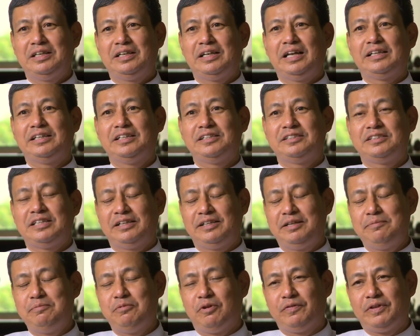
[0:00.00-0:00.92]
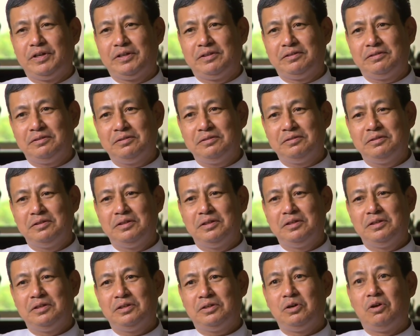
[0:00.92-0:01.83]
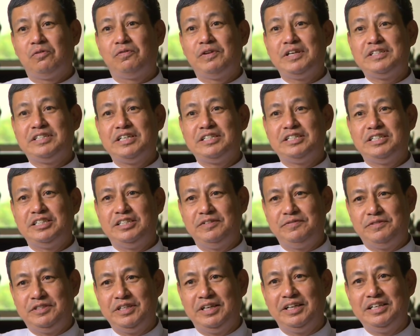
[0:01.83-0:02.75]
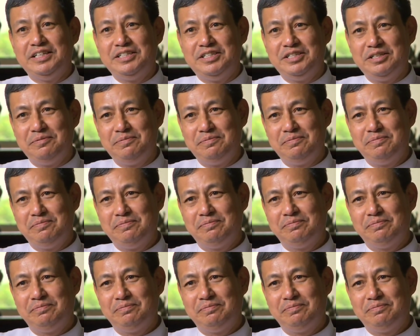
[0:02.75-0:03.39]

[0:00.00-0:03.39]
Like there's something of the conflict sensitive journalism.